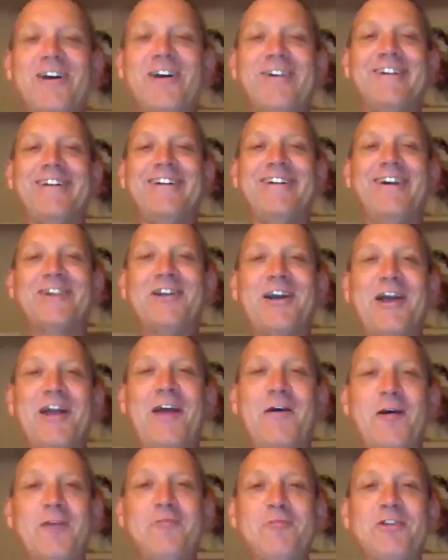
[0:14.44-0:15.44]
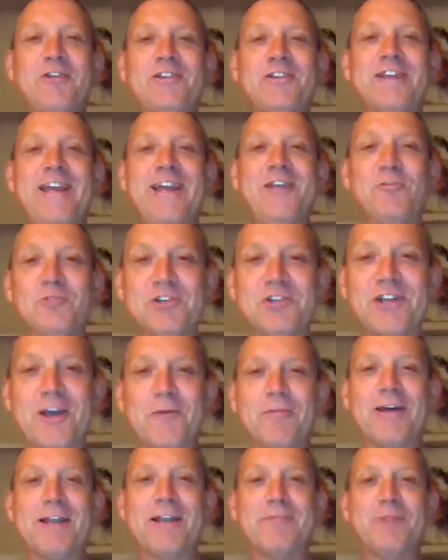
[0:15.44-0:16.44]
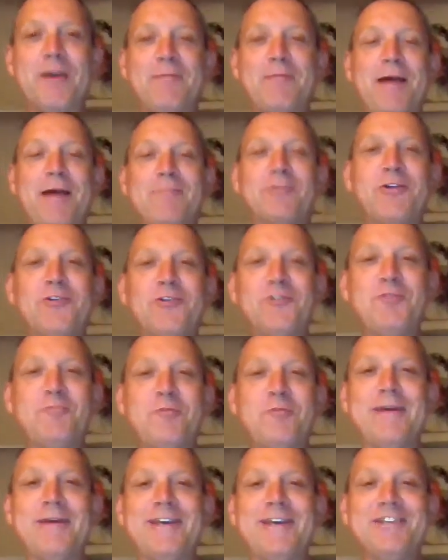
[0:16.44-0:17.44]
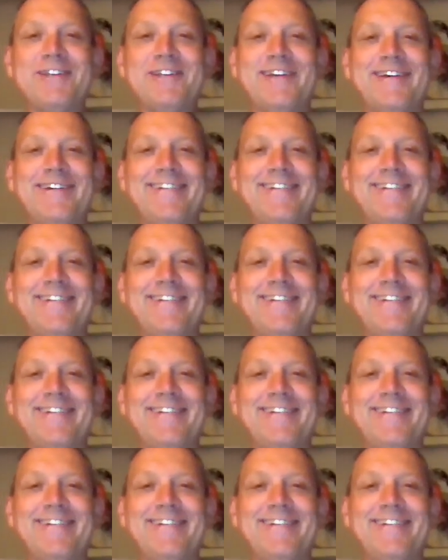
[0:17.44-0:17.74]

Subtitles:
I don't know how interesting I'm going to be, mate, but I'll do my best.